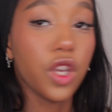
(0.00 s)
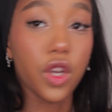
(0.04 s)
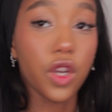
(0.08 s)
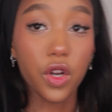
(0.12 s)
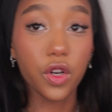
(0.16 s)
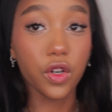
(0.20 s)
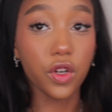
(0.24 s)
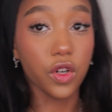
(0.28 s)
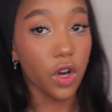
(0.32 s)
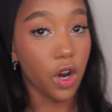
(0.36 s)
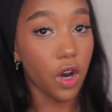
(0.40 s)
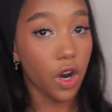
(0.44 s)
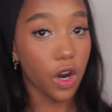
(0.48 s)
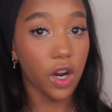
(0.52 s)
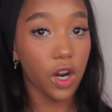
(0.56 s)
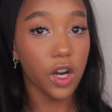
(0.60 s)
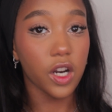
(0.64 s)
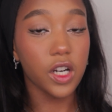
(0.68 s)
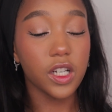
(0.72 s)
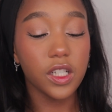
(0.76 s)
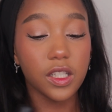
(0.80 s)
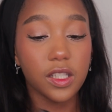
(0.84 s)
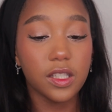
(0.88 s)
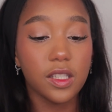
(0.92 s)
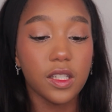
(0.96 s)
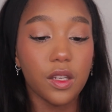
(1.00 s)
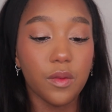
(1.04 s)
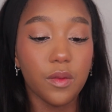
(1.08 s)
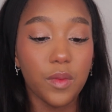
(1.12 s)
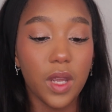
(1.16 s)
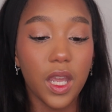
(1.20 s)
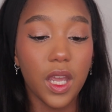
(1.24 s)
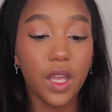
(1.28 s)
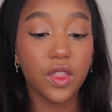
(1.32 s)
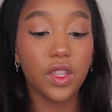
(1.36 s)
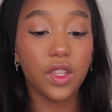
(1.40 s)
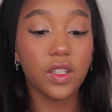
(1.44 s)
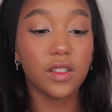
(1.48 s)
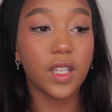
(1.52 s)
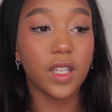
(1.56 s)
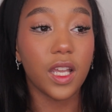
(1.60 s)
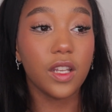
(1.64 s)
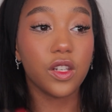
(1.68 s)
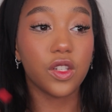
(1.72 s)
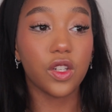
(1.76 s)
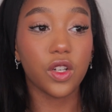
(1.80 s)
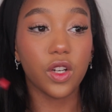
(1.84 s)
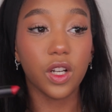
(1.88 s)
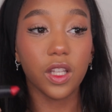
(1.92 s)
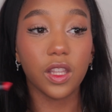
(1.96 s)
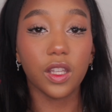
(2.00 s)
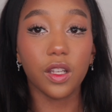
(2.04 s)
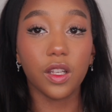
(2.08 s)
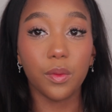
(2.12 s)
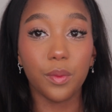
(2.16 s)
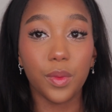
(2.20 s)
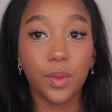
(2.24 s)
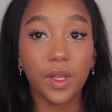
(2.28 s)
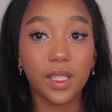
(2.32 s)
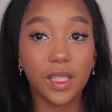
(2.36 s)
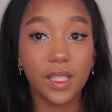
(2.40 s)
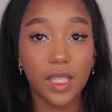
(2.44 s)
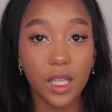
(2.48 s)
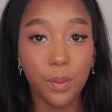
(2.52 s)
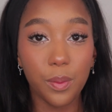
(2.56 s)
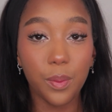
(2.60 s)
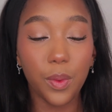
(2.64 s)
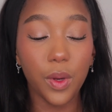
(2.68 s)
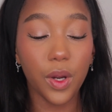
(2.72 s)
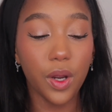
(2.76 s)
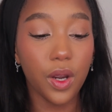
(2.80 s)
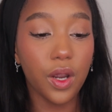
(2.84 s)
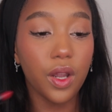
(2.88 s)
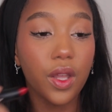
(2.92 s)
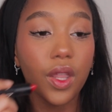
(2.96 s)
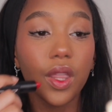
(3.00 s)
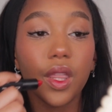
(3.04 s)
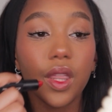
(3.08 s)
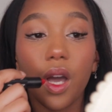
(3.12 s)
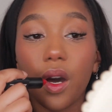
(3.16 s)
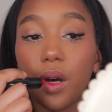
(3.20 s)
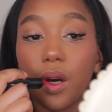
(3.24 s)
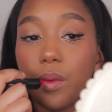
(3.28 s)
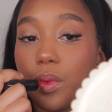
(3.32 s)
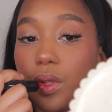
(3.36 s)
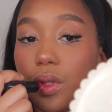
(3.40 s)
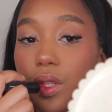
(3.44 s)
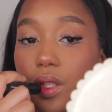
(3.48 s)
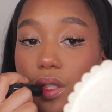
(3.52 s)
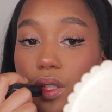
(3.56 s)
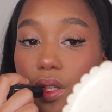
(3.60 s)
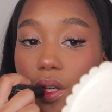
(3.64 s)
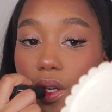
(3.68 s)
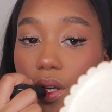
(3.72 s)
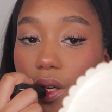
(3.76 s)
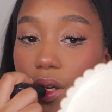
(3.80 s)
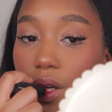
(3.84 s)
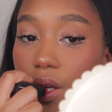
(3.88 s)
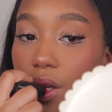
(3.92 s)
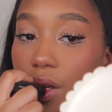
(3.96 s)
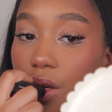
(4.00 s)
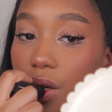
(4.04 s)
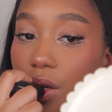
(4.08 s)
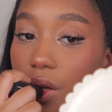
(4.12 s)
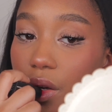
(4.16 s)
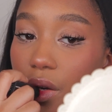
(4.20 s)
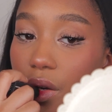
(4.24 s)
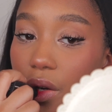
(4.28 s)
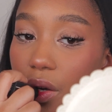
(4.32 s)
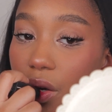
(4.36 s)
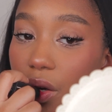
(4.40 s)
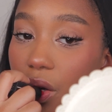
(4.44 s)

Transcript: your NARS to make the center a little bit deeper, now would be the time.